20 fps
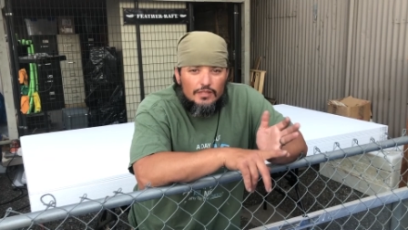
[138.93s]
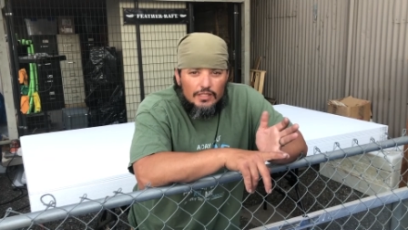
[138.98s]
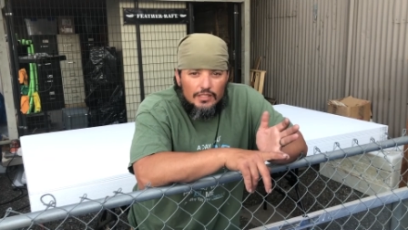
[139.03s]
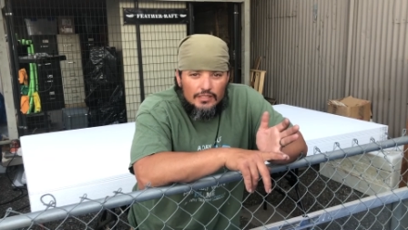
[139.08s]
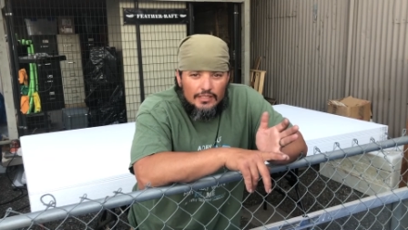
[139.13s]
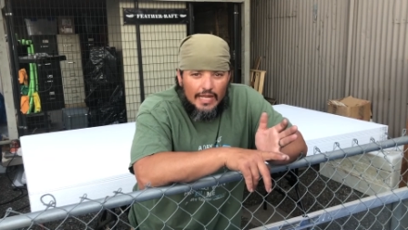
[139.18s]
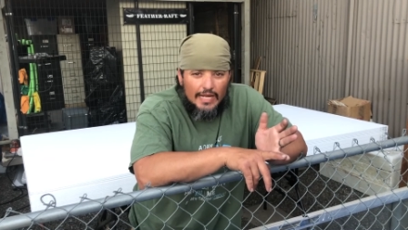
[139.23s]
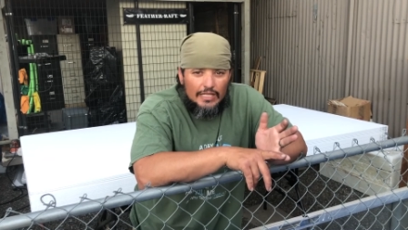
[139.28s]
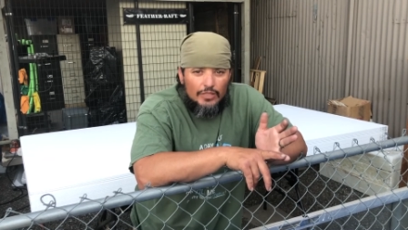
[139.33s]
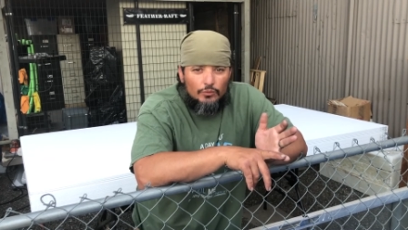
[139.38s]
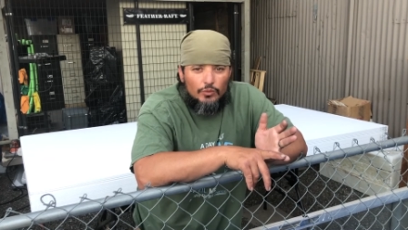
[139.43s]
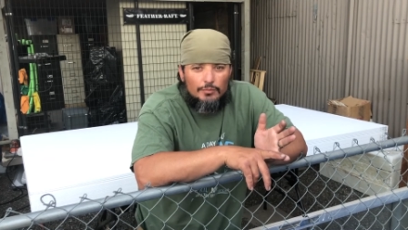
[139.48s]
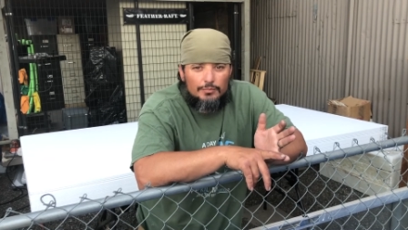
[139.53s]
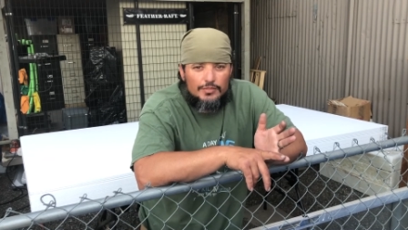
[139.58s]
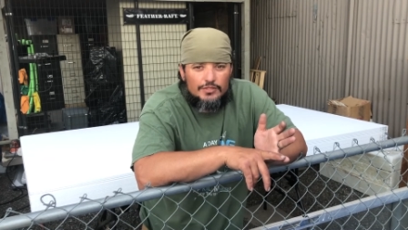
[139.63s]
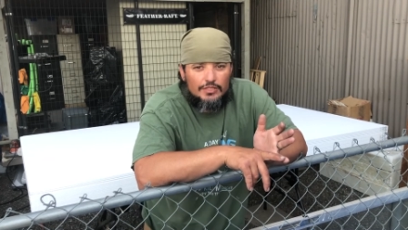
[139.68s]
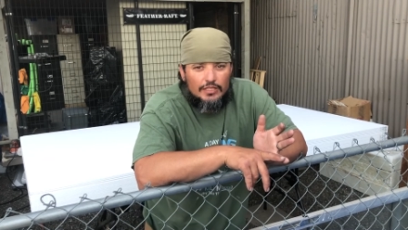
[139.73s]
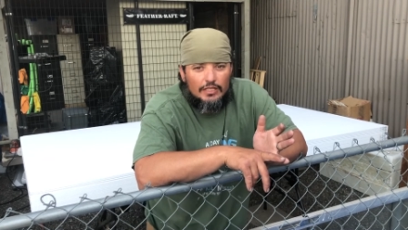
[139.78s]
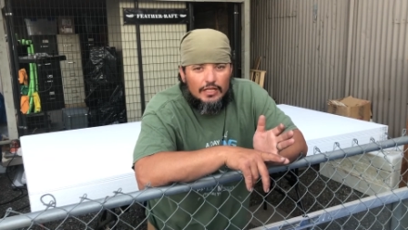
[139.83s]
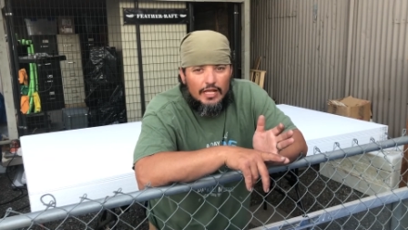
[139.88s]

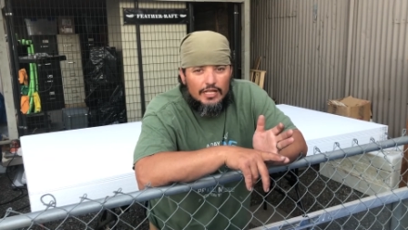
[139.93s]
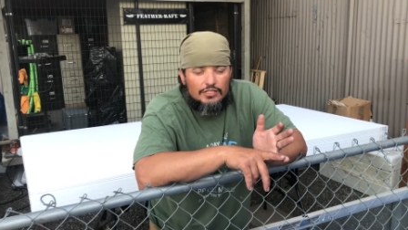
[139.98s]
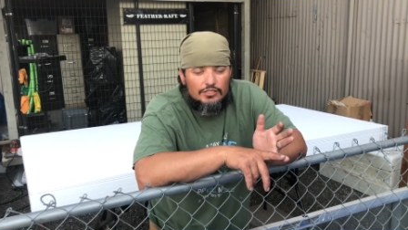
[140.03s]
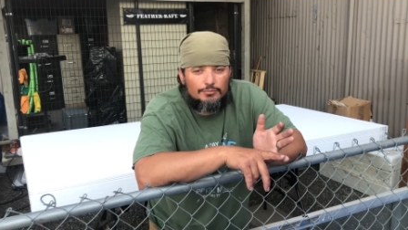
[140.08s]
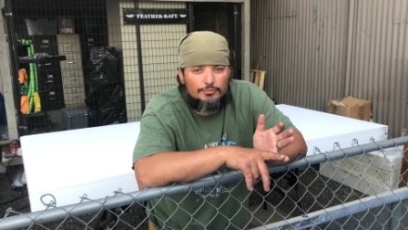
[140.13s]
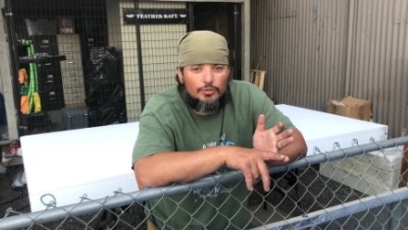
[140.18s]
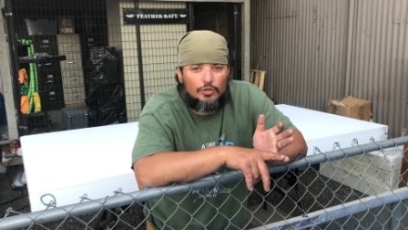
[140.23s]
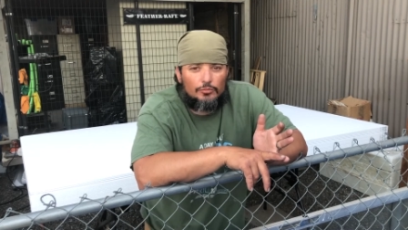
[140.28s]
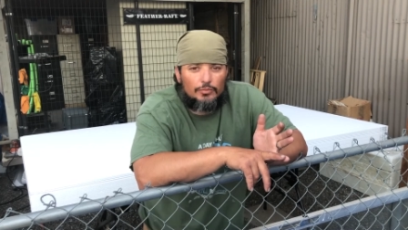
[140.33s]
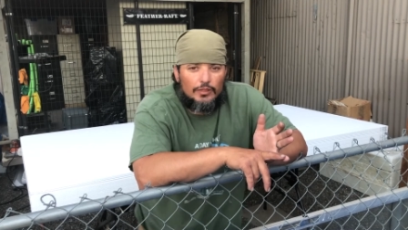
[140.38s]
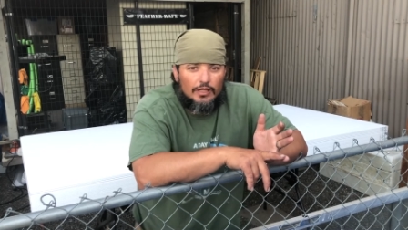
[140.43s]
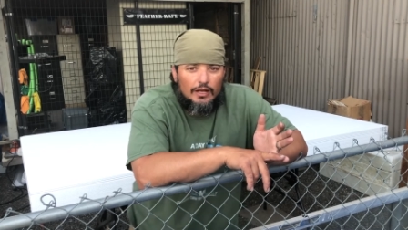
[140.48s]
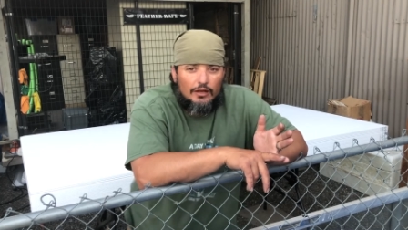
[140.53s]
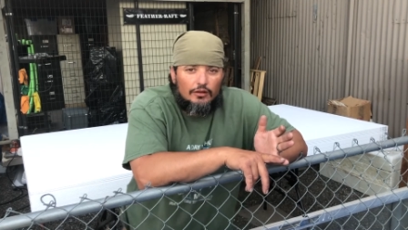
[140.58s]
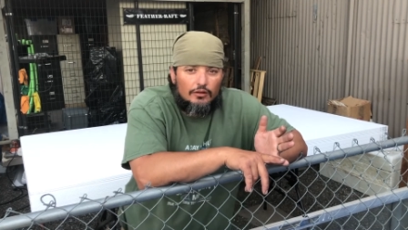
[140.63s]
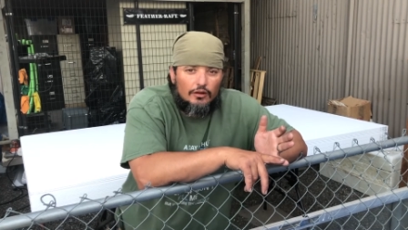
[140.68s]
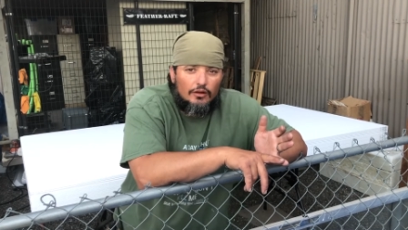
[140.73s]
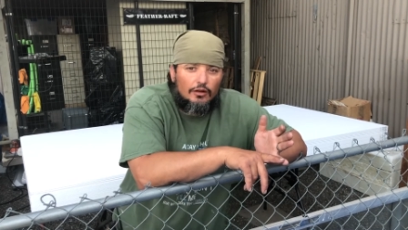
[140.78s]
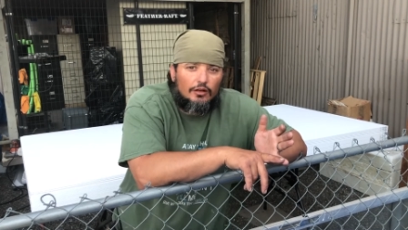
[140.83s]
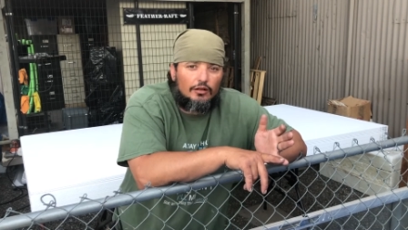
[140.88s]
91% isopropyl
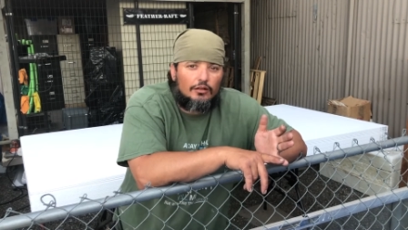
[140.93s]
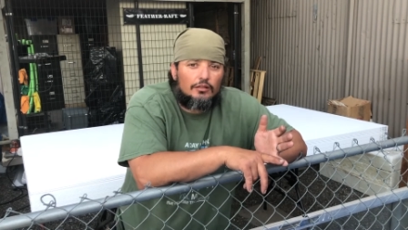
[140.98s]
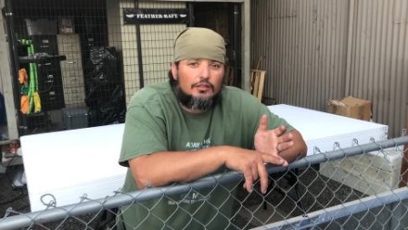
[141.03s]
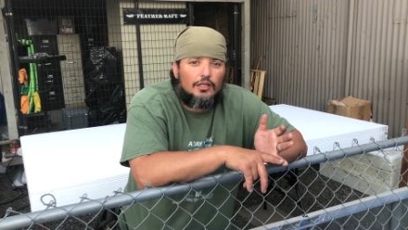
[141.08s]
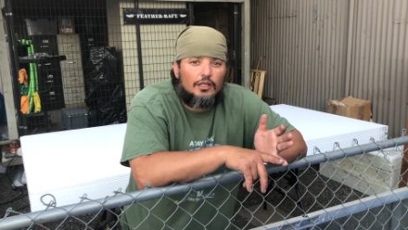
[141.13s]
alcohol.